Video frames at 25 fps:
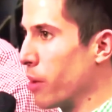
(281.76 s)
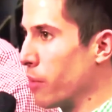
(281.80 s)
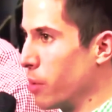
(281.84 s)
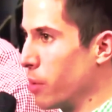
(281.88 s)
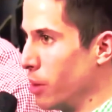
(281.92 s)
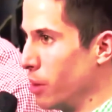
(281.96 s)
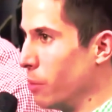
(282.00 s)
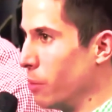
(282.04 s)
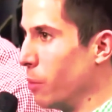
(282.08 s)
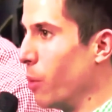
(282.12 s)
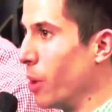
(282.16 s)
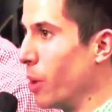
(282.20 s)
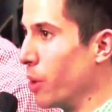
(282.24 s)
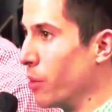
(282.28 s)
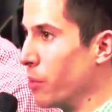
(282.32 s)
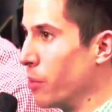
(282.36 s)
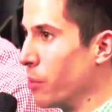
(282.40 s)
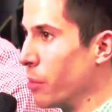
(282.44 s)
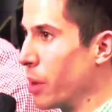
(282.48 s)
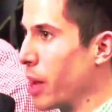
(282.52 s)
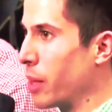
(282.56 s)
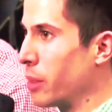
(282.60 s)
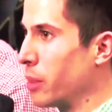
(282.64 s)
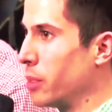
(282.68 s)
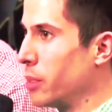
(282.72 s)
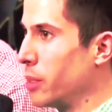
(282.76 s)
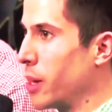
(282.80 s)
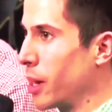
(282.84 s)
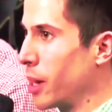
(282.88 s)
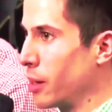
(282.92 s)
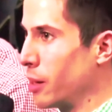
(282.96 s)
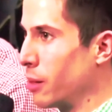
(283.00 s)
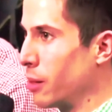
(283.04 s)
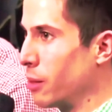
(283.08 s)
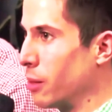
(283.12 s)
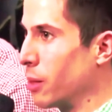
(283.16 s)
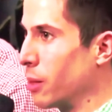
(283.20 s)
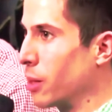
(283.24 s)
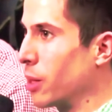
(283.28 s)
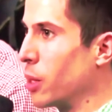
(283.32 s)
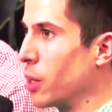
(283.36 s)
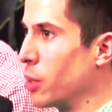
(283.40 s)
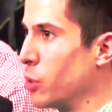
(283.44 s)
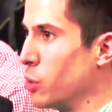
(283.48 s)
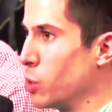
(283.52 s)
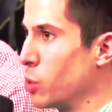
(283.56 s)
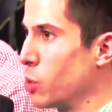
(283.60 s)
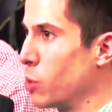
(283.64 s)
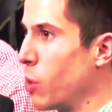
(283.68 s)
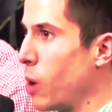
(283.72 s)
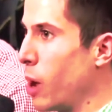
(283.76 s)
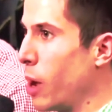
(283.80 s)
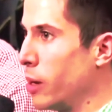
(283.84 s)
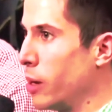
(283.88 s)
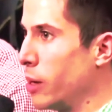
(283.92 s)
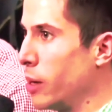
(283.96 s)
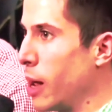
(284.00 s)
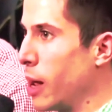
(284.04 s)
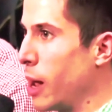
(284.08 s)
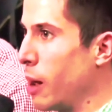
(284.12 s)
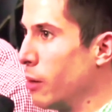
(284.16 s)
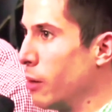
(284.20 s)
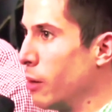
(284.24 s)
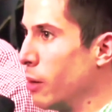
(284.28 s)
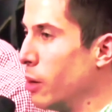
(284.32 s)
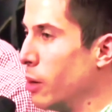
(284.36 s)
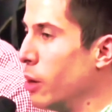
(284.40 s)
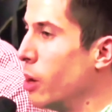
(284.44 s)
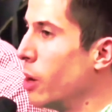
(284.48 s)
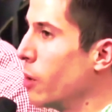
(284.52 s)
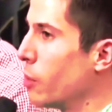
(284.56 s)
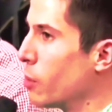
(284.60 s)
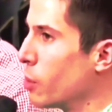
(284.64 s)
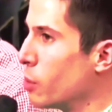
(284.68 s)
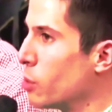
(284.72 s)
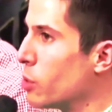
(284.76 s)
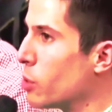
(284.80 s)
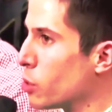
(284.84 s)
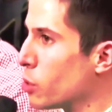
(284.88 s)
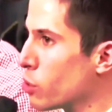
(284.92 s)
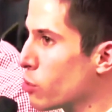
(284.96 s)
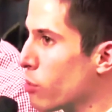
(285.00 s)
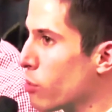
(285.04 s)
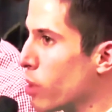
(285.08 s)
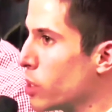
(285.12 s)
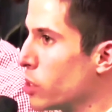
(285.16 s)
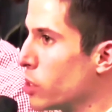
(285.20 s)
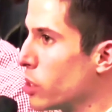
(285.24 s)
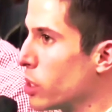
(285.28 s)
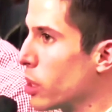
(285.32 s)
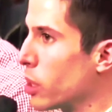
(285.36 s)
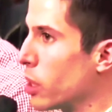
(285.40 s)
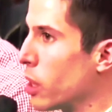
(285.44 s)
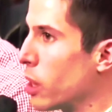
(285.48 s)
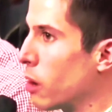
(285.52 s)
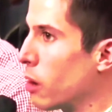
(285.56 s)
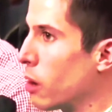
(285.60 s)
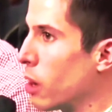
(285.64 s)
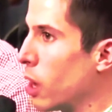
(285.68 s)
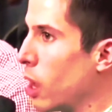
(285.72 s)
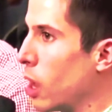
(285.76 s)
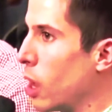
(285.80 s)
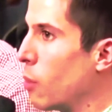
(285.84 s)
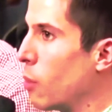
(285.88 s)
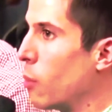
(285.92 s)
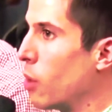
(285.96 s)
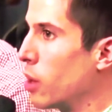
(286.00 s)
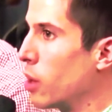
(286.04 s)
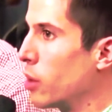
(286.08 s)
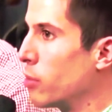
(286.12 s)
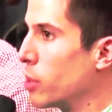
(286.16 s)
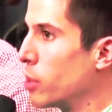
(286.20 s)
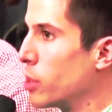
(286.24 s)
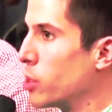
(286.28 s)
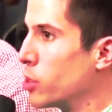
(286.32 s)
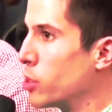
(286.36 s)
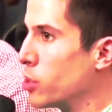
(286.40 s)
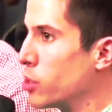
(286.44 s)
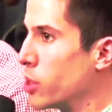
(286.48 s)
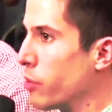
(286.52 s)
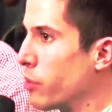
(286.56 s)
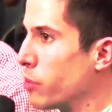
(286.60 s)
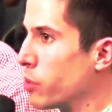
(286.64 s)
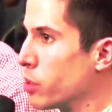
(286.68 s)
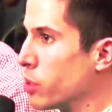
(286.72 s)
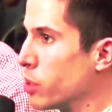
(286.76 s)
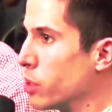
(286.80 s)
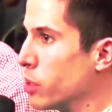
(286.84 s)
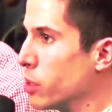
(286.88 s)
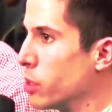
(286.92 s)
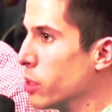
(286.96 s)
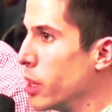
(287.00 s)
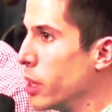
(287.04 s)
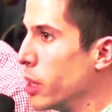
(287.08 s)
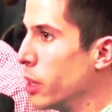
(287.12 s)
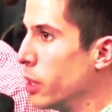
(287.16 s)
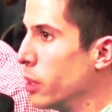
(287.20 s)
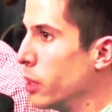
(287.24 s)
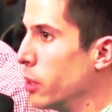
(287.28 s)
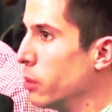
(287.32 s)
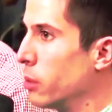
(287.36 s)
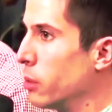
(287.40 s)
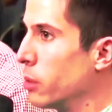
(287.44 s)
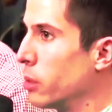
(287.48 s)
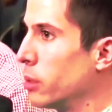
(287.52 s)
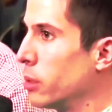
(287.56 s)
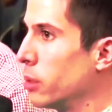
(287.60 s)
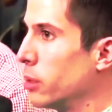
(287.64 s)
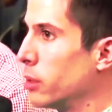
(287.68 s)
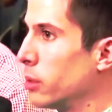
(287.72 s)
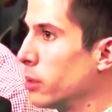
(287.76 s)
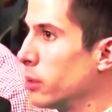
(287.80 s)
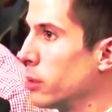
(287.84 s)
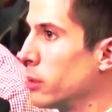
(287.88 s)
with the ref and one of them got the technical. Looked like you squatted down and were you just stretching there? And what did Richard Jefferson say to you?